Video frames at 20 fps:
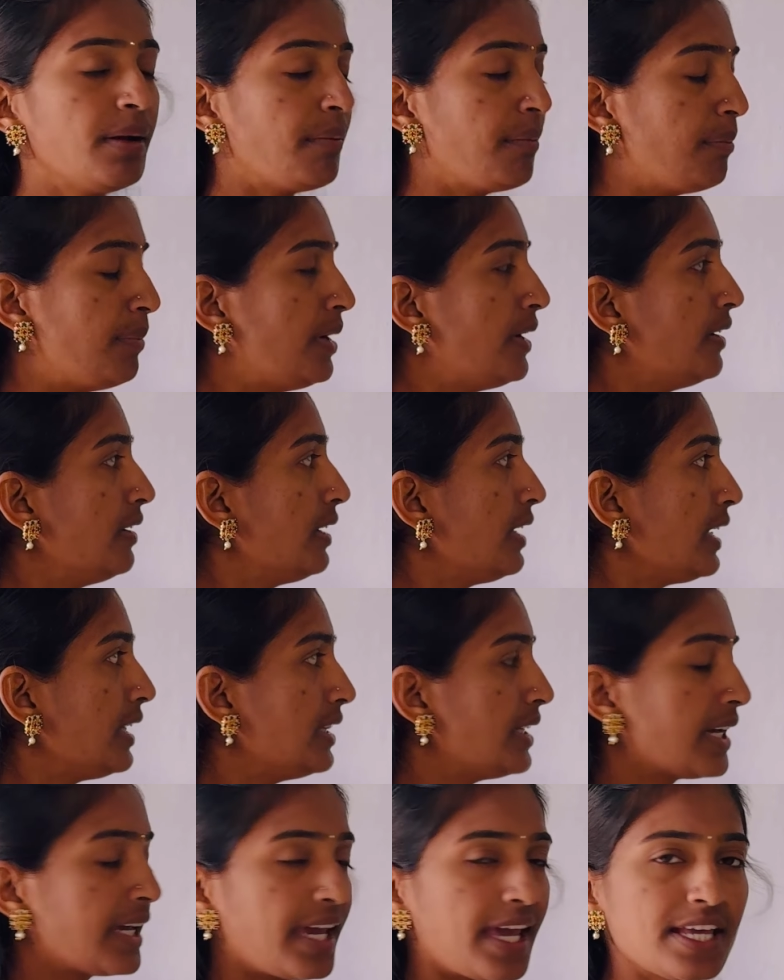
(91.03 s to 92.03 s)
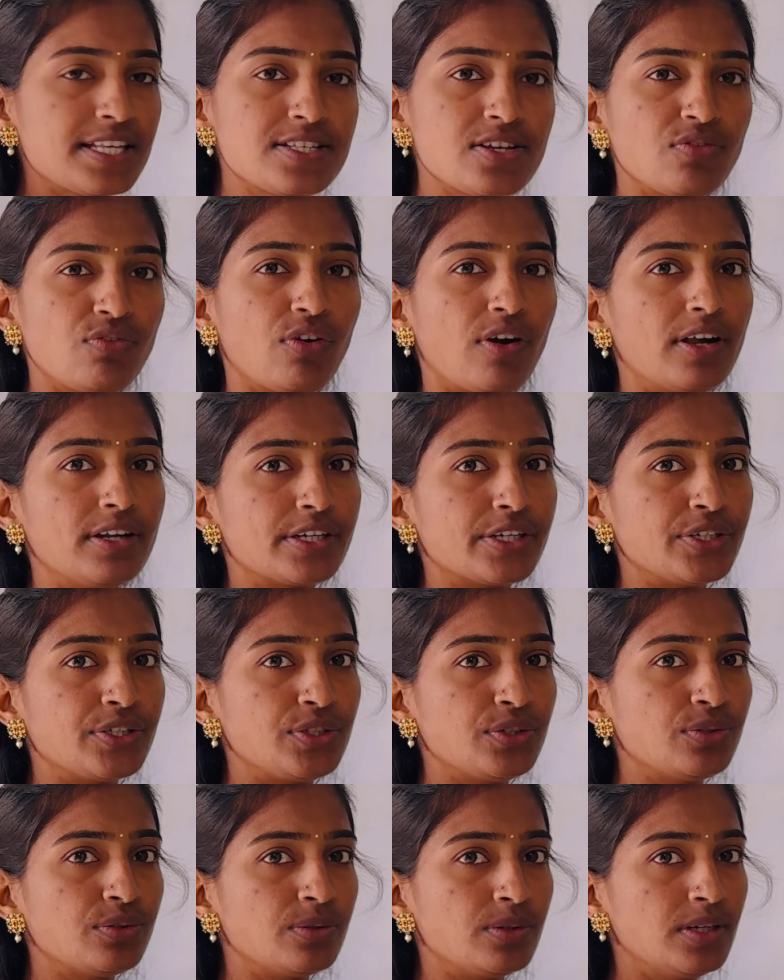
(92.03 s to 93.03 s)
But in the case of
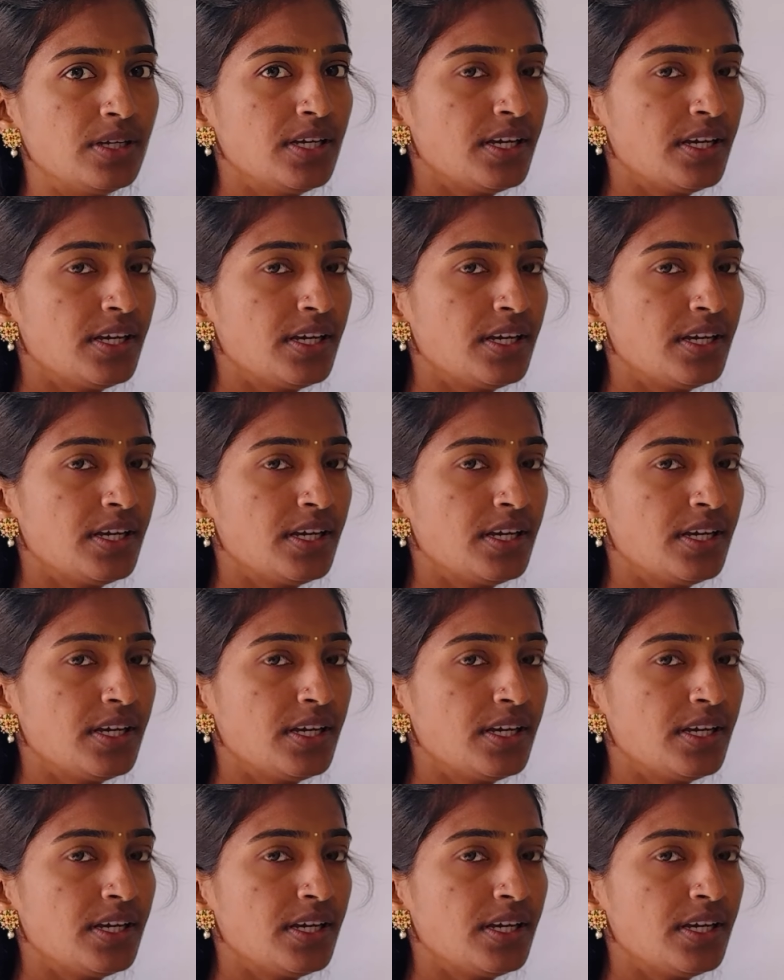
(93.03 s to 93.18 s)
altitude,